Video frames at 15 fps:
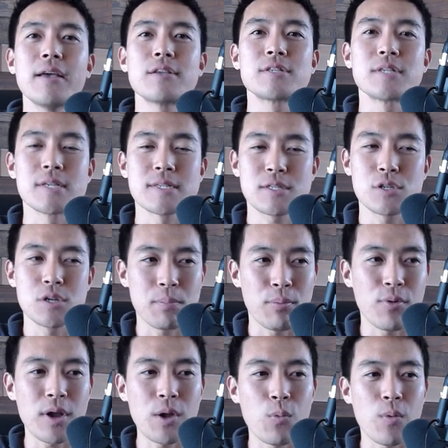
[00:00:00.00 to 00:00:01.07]
to a
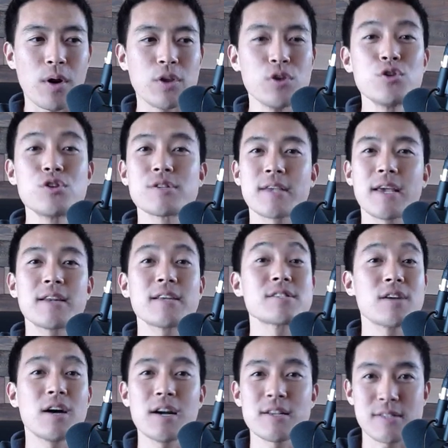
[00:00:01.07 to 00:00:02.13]
point where you just get
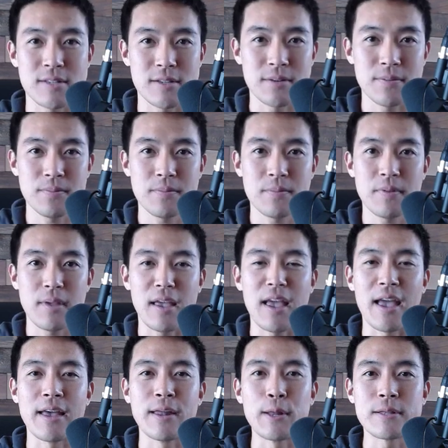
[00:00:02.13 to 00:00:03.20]
exhausted.
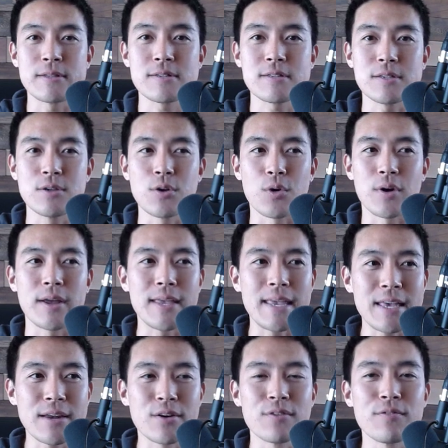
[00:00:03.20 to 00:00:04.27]
And it's your
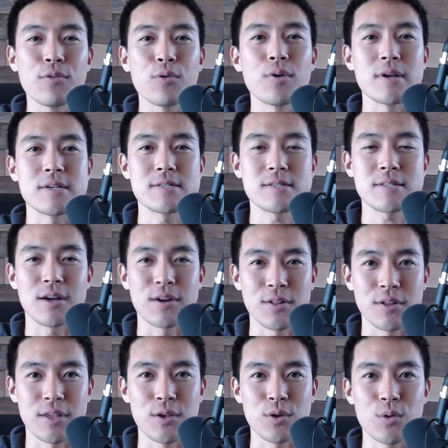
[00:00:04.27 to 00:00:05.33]
inner voice
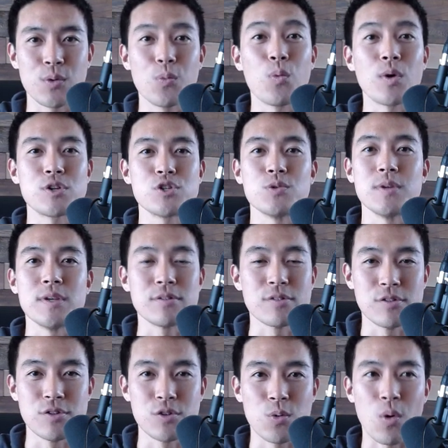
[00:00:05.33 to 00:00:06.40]
telling you what you need to
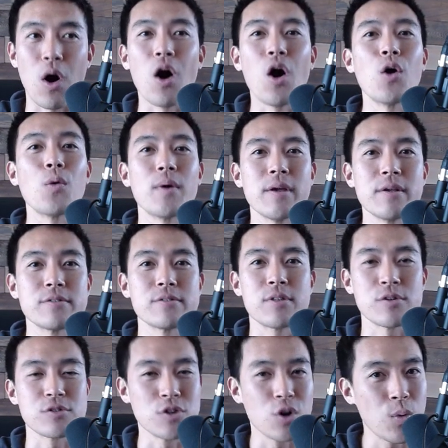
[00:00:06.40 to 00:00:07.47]
do always.
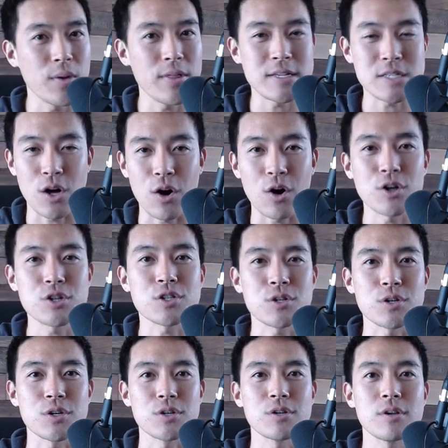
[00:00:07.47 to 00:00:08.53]
There's no one that's
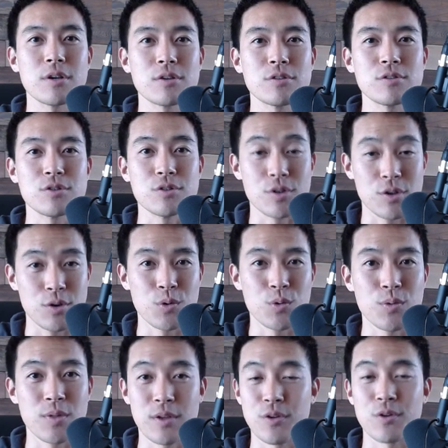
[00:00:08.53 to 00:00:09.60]
harsher to you
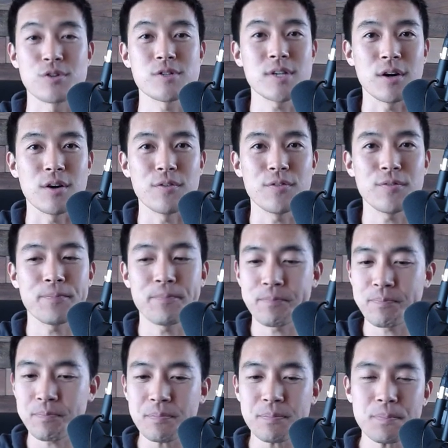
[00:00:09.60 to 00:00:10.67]
than yourself.
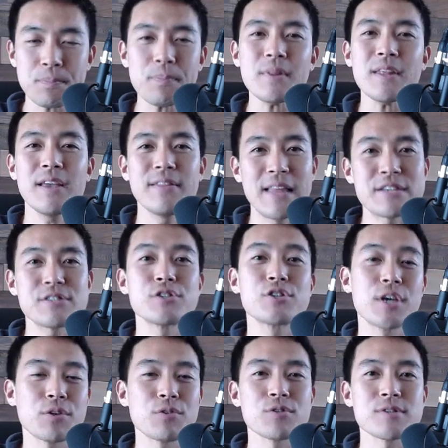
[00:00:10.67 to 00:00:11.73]
And that's the
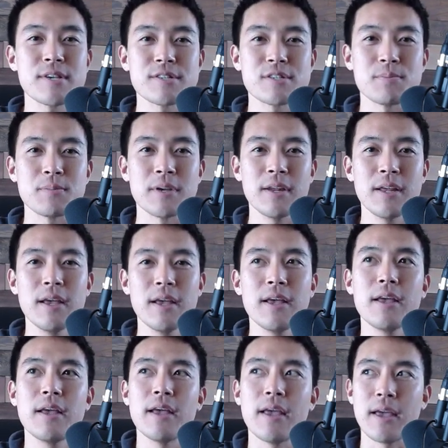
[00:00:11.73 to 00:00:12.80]
general sentiment.
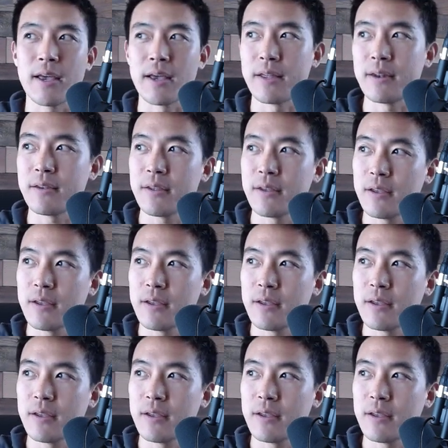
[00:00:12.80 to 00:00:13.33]
And